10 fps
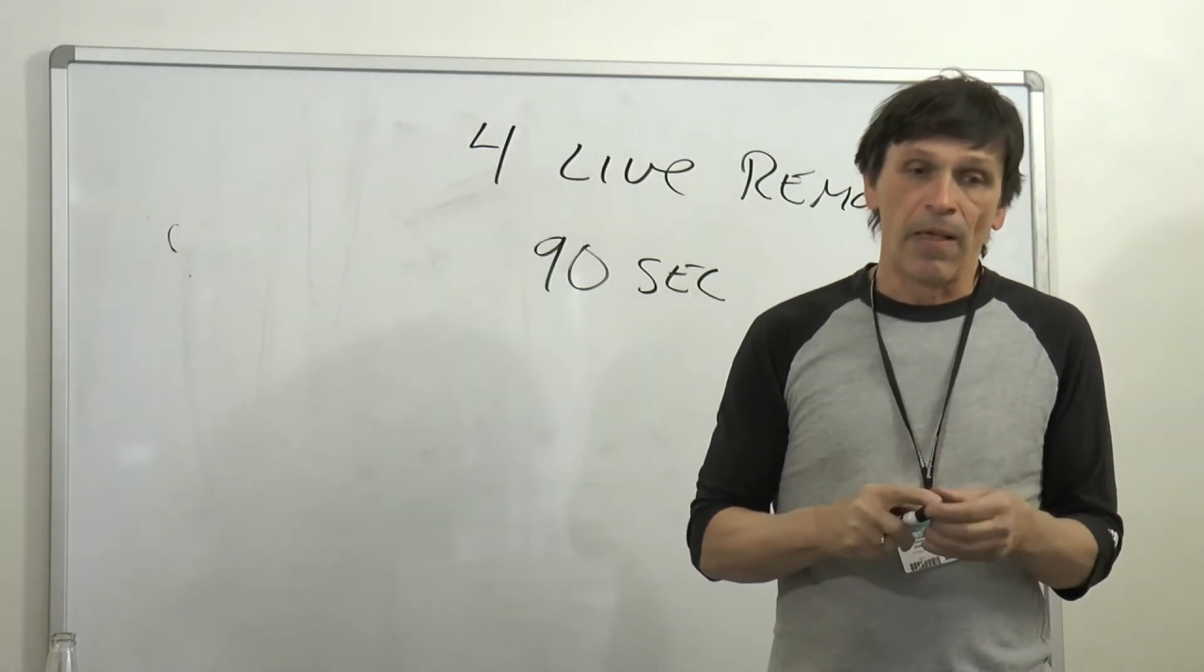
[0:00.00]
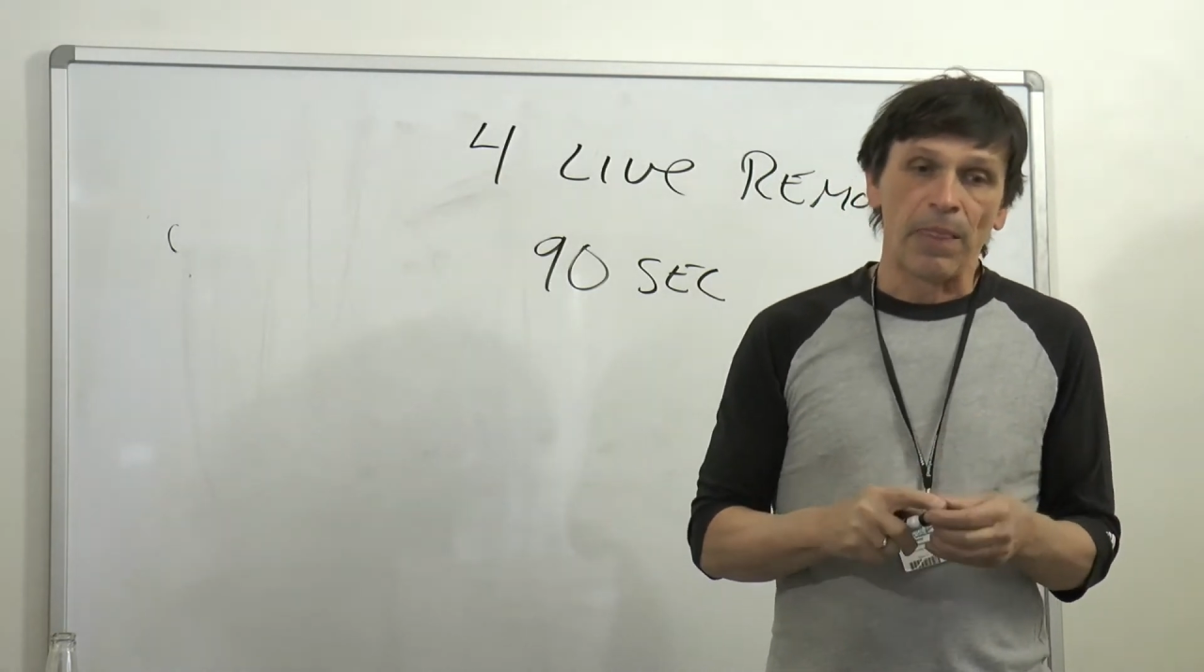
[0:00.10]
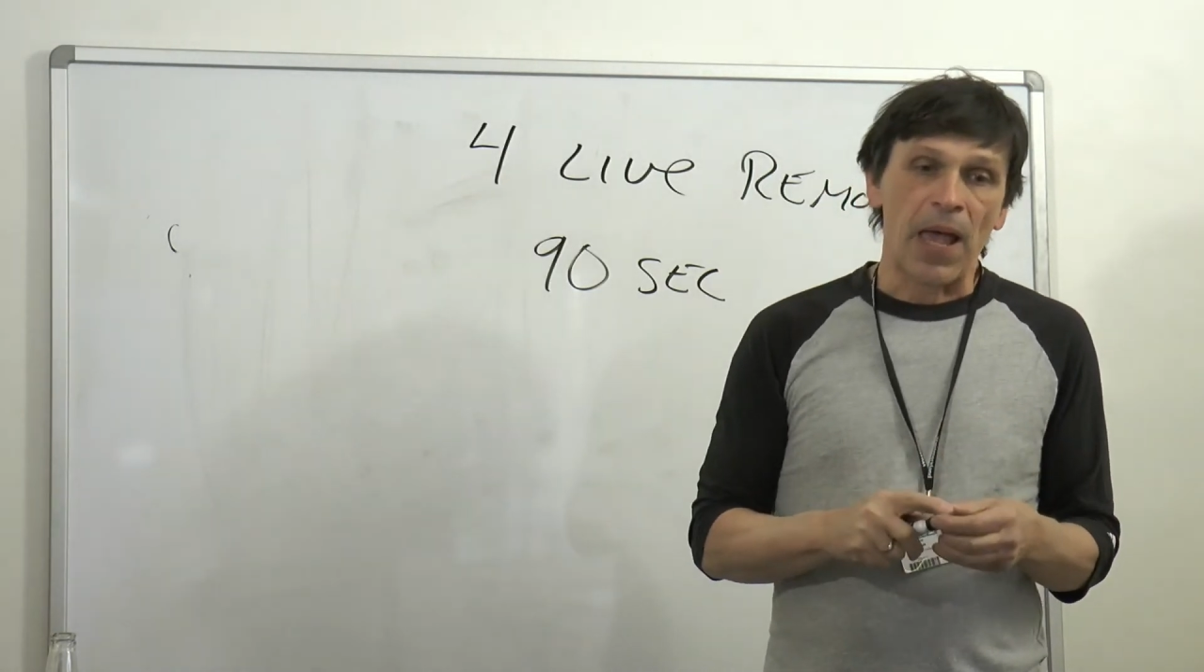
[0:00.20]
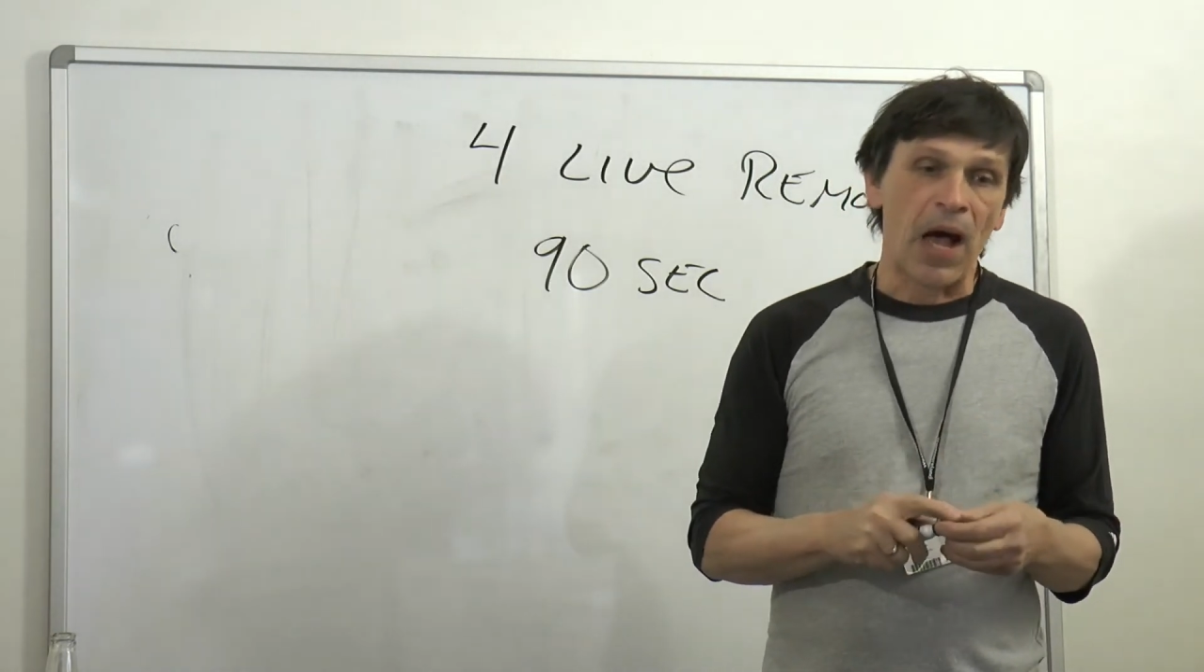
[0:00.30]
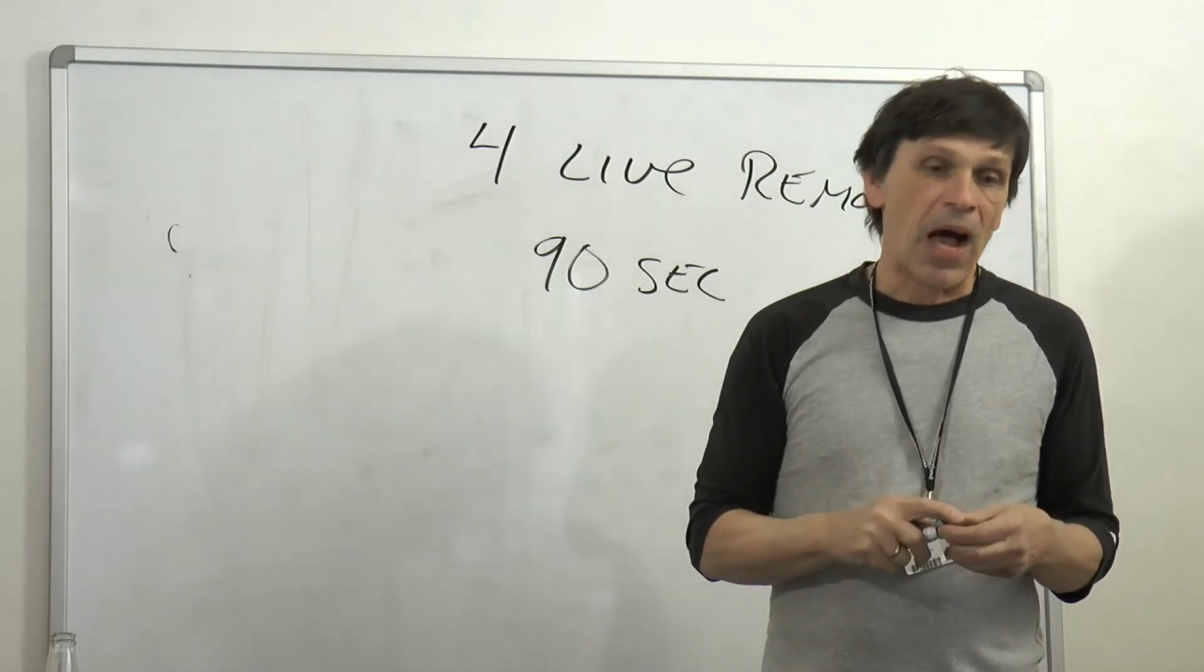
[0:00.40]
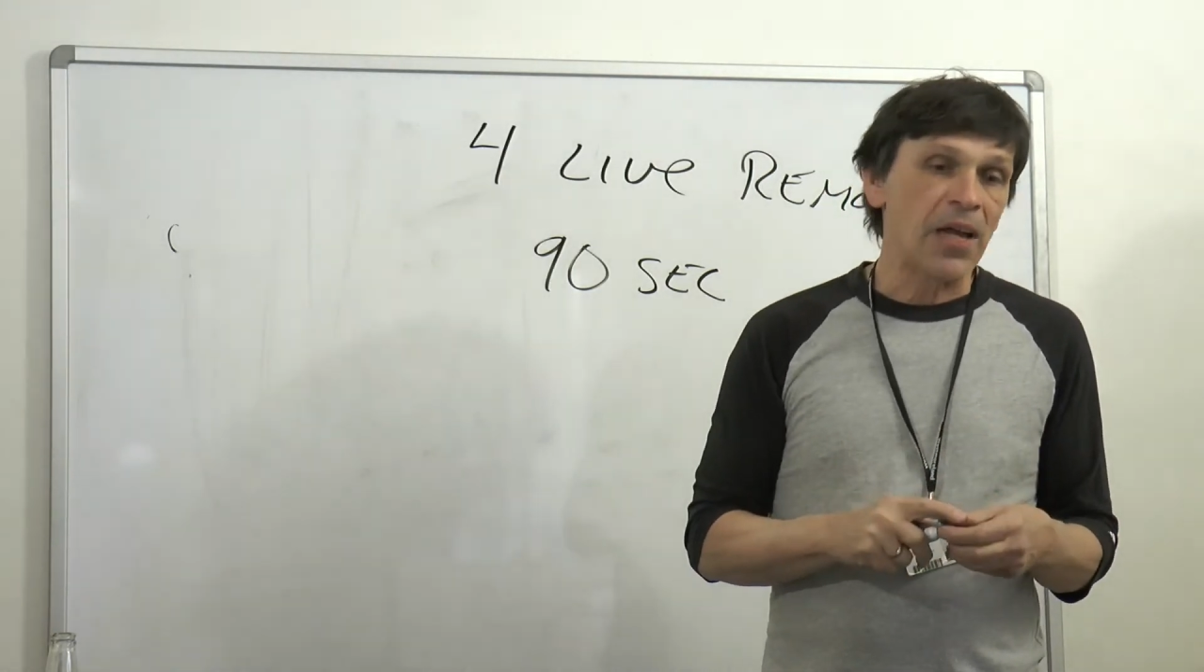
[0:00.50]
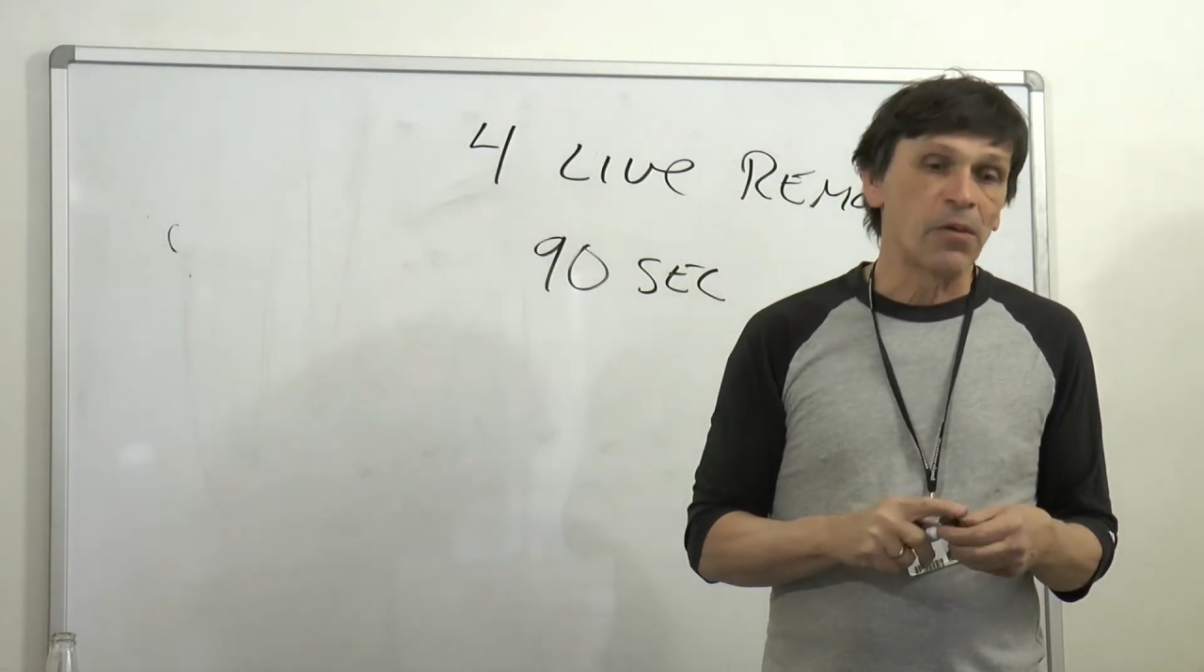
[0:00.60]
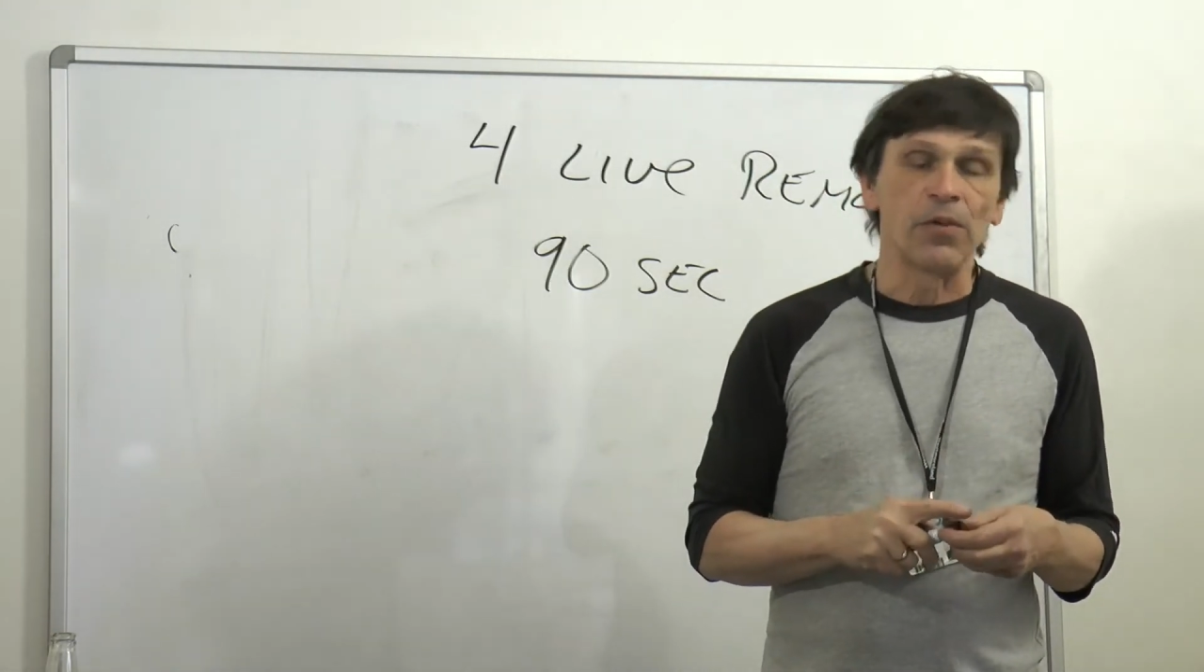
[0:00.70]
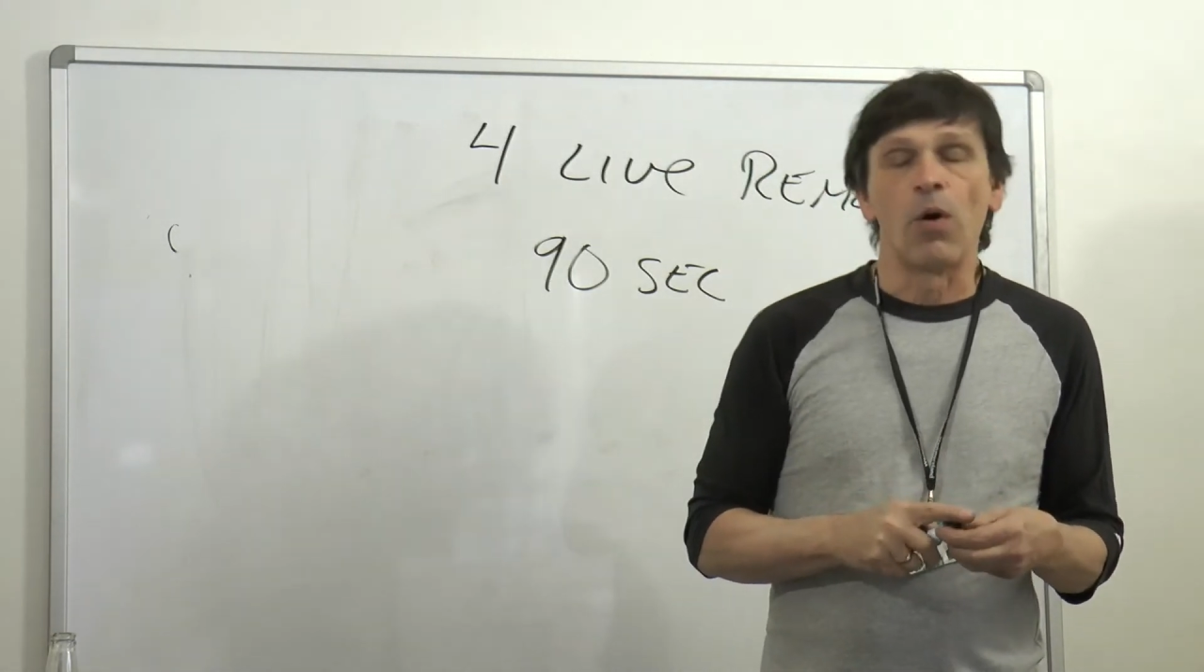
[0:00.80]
Now, I don't